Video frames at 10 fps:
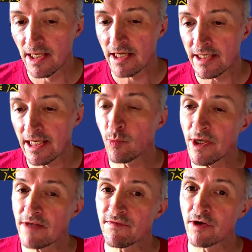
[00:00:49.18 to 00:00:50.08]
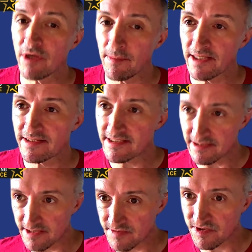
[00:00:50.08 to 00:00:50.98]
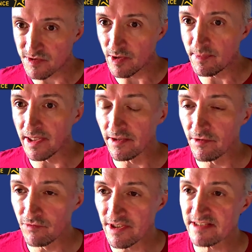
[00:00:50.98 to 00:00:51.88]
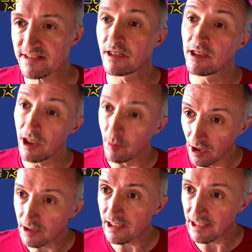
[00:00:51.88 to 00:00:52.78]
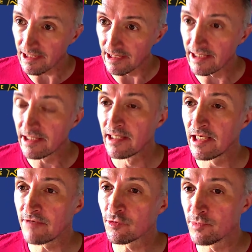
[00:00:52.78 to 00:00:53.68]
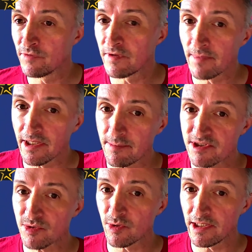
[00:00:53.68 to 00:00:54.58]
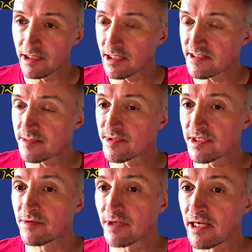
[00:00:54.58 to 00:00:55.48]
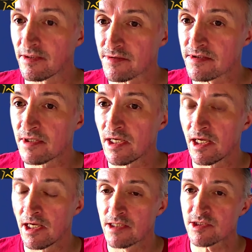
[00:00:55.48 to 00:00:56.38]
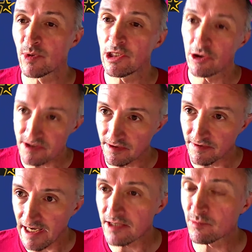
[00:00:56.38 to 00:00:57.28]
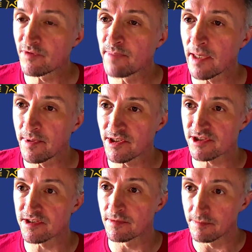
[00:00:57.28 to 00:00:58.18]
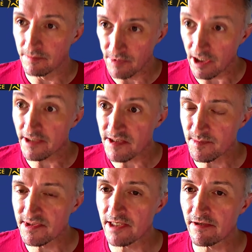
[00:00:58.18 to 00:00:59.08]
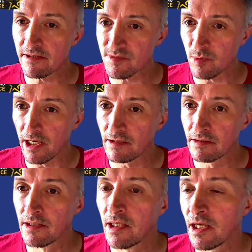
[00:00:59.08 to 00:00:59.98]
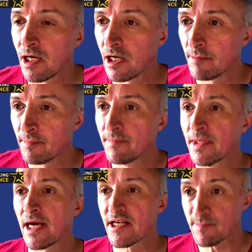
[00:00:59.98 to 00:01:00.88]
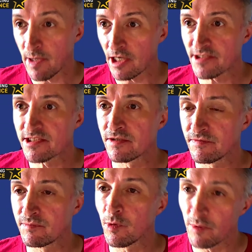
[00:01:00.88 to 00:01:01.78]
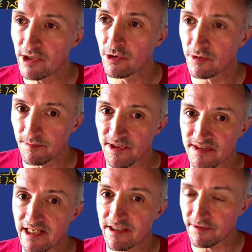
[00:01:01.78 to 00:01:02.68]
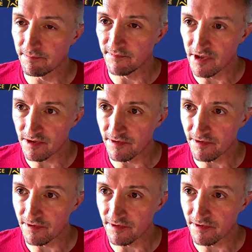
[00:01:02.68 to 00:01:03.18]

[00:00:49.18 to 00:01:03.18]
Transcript: Now, we've only mandated this for sweeping, and the risks are lower, clearly, if you're moving money between a customer's own accounts. So we looked at that. We published some guidance material as well, as part of what we call the standard version